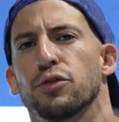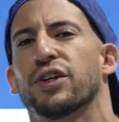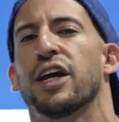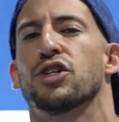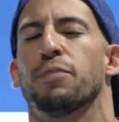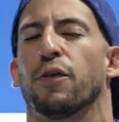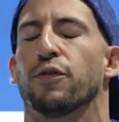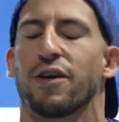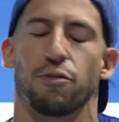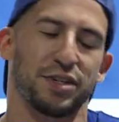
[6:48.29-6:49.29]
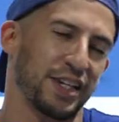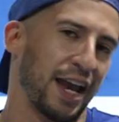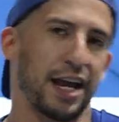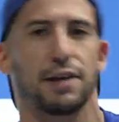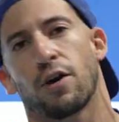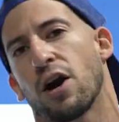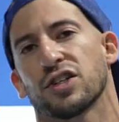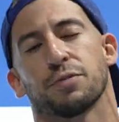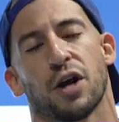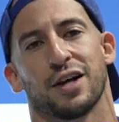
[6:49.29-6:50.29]
notification bell if you've never missed any of our
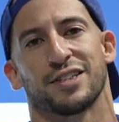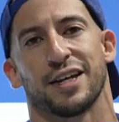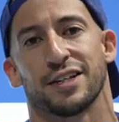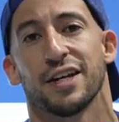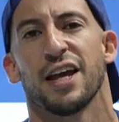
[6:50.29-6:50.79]
awesome content.